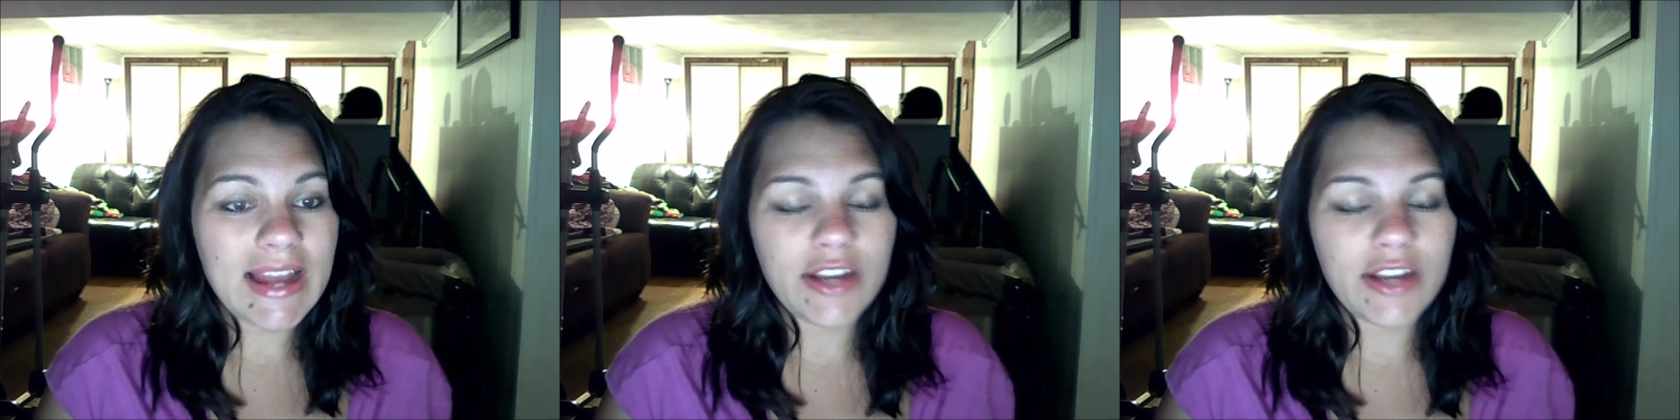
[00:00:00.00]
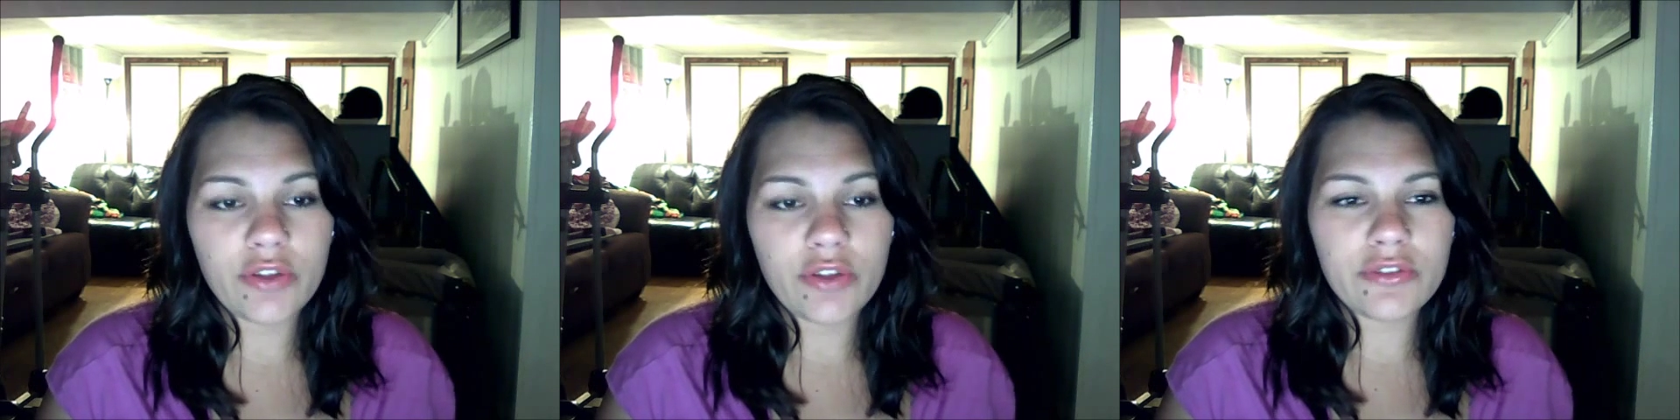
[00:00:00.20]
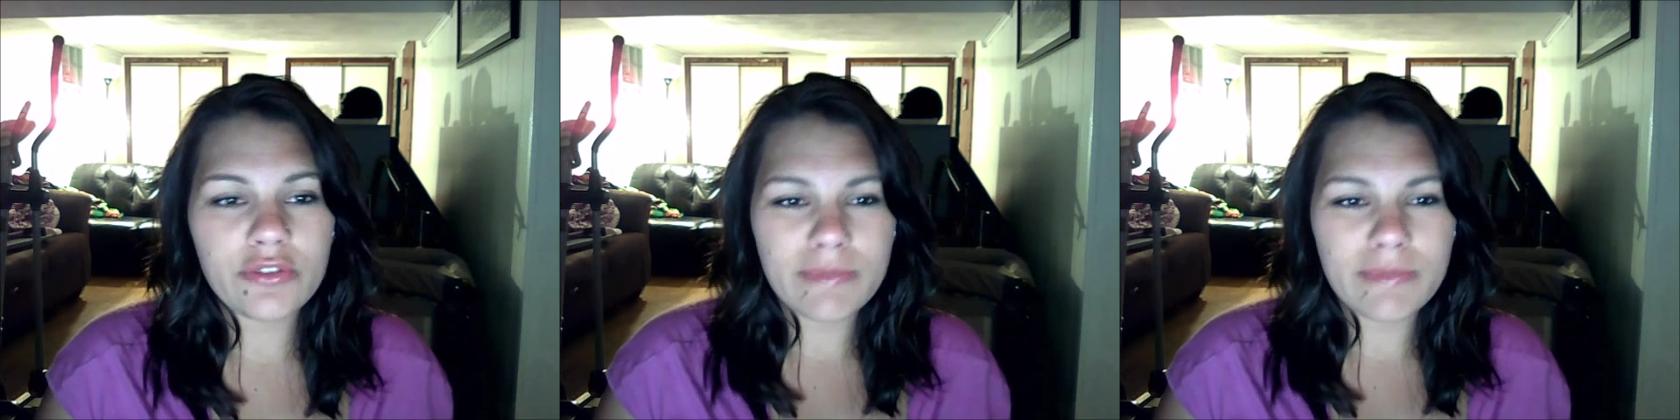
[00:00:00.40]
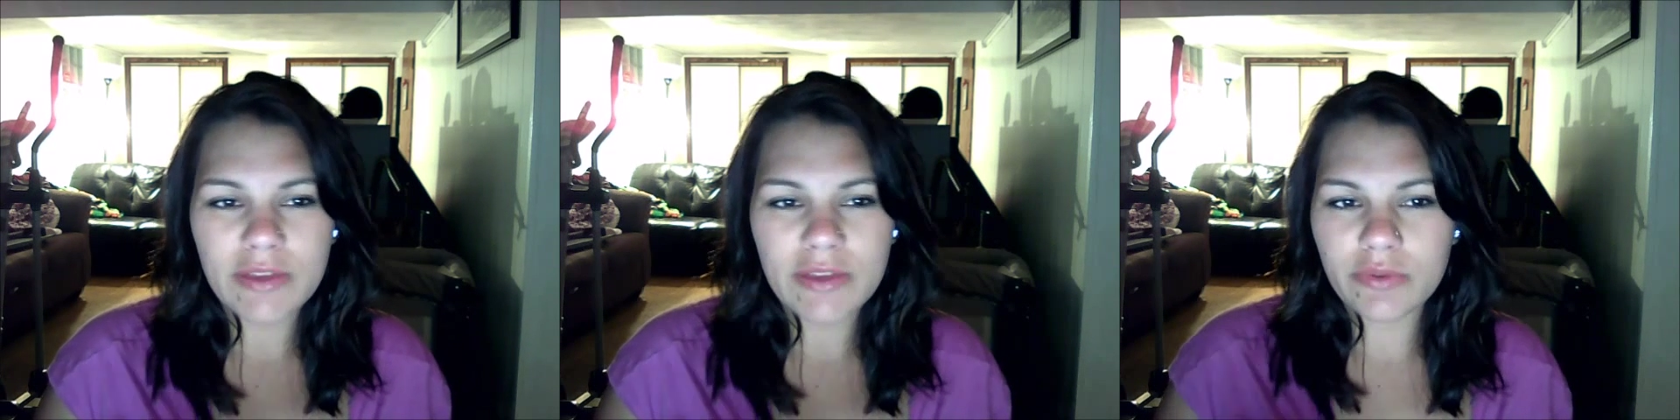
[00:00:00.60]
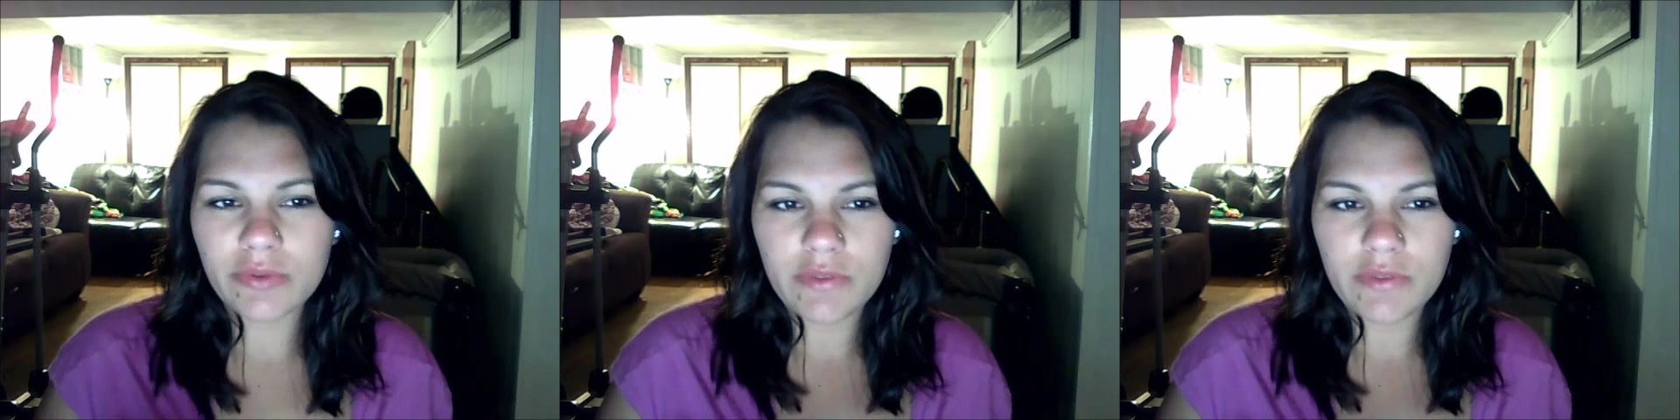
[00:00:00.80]
know there's
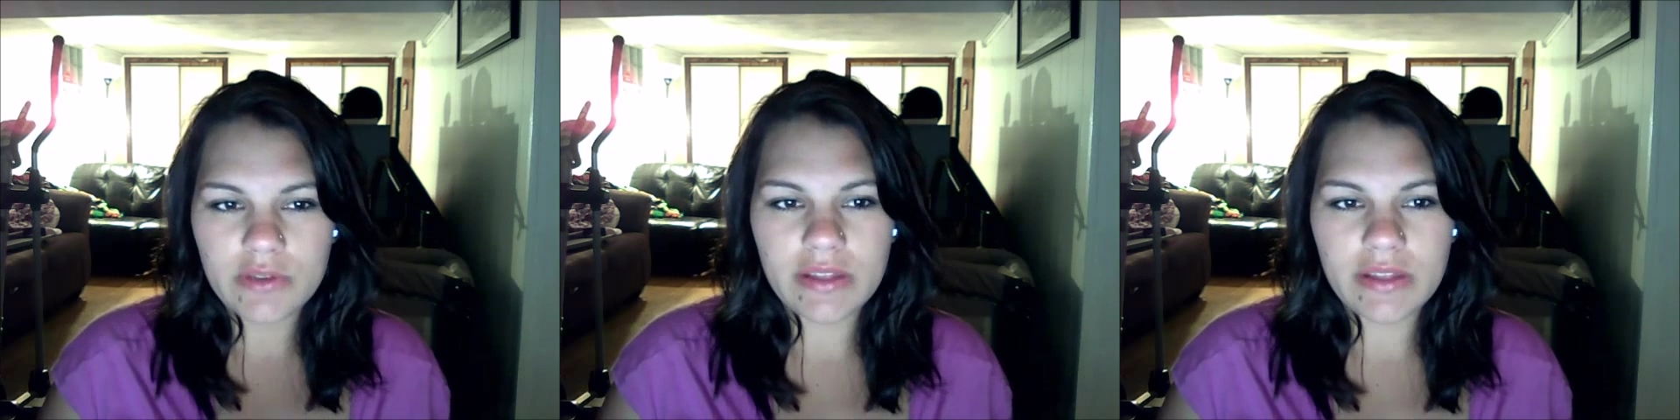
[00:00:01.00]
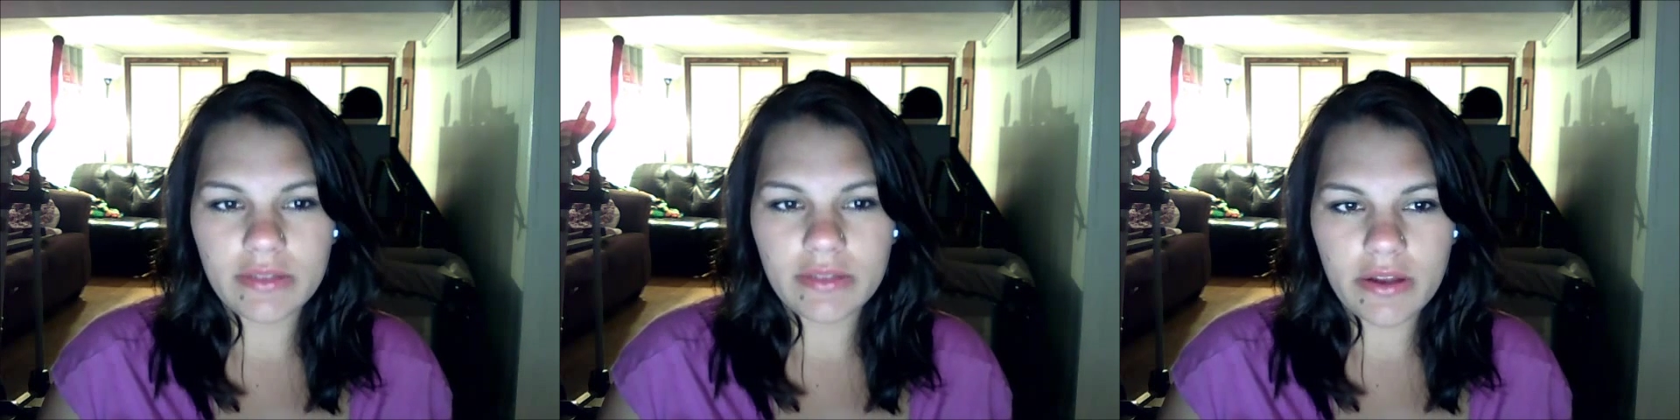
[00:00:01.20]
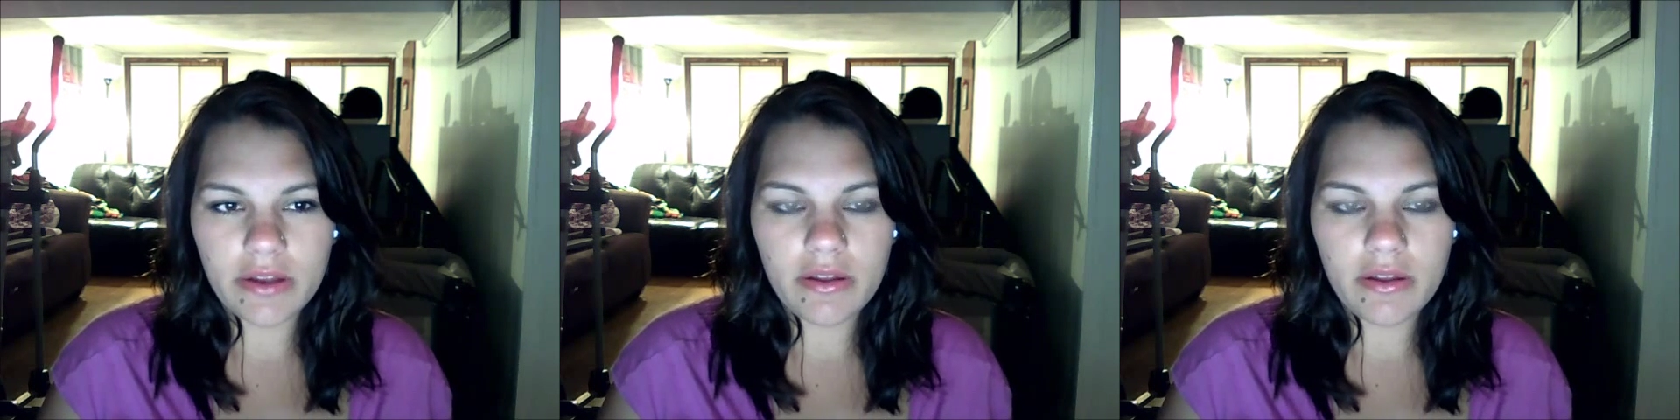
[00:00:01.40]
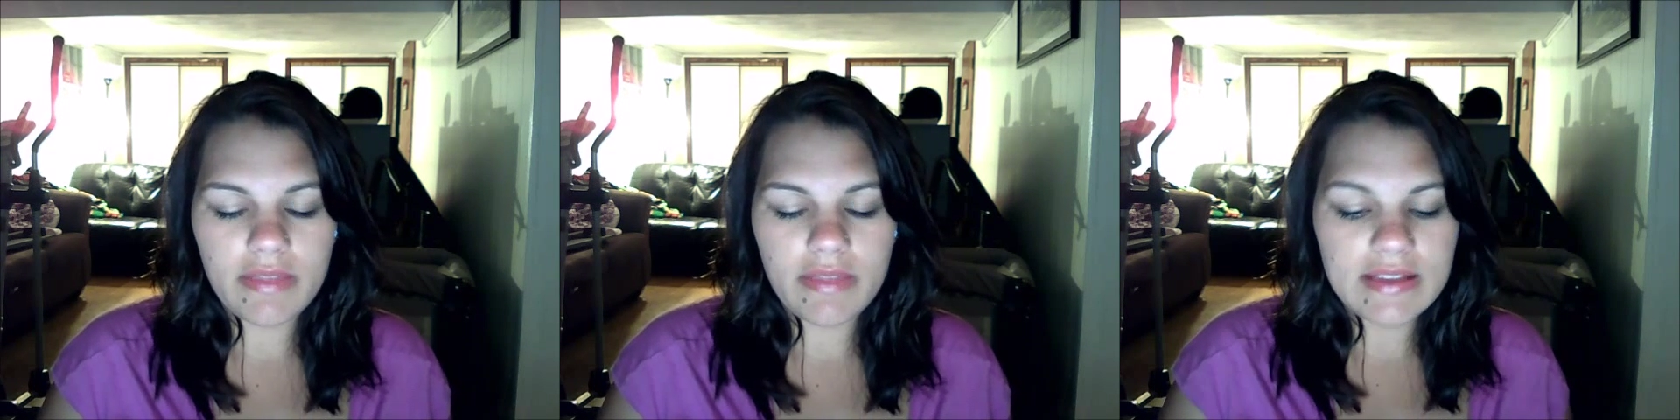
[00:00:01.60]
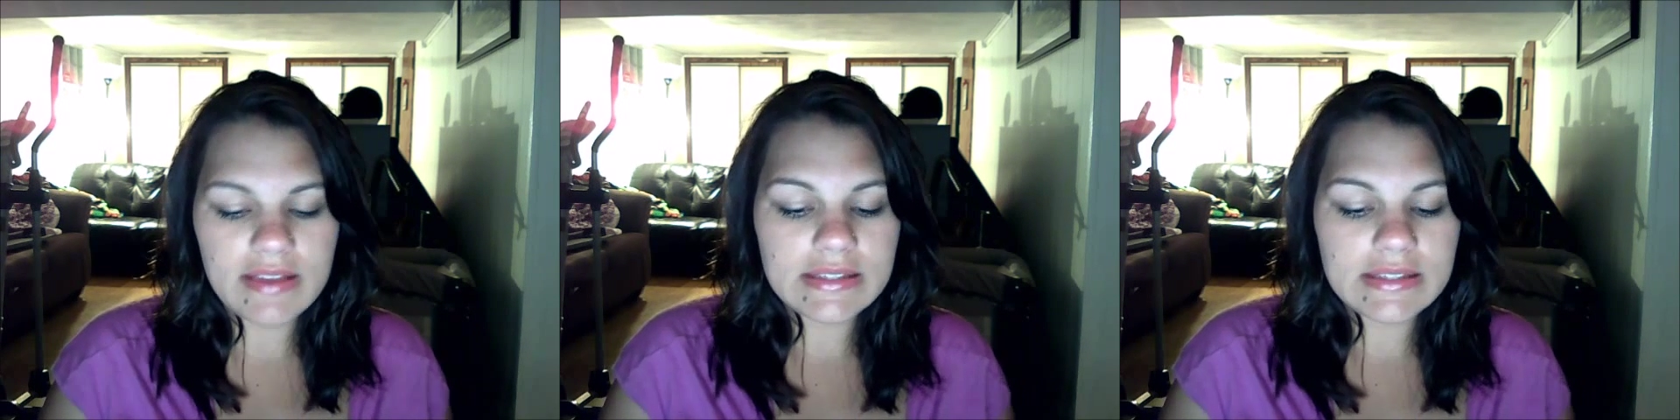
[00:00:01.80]
mixed reviews out there on
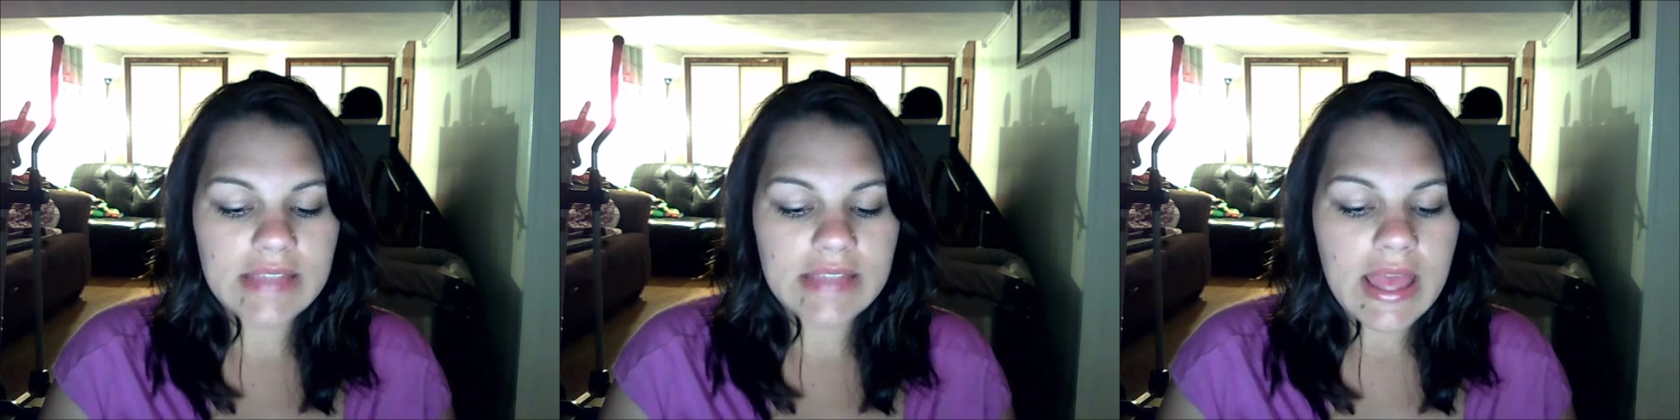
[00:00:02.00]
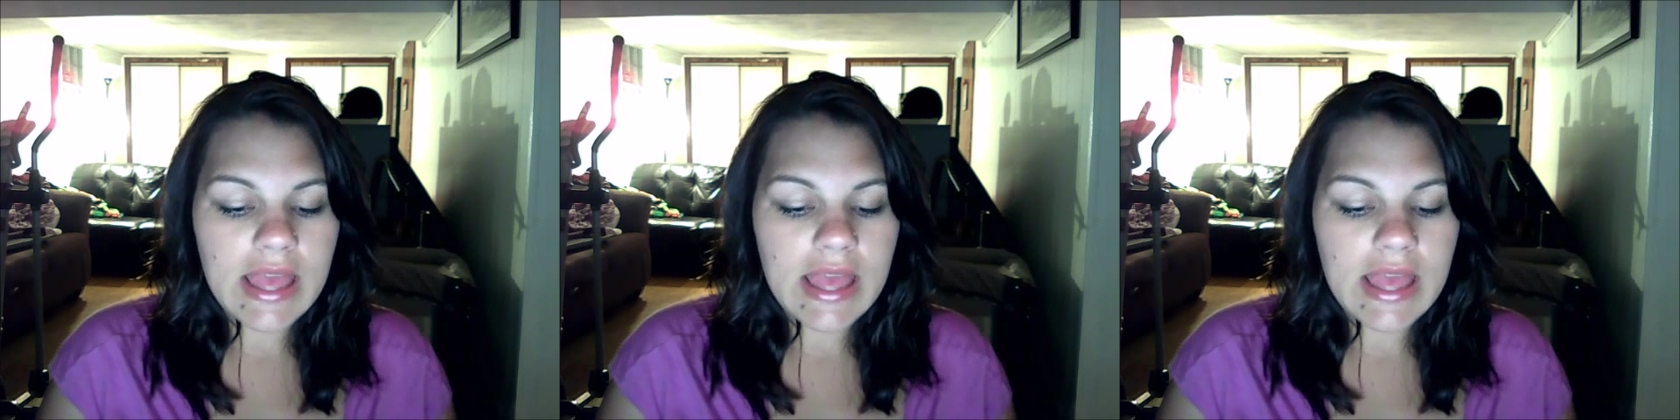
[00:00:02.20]
this.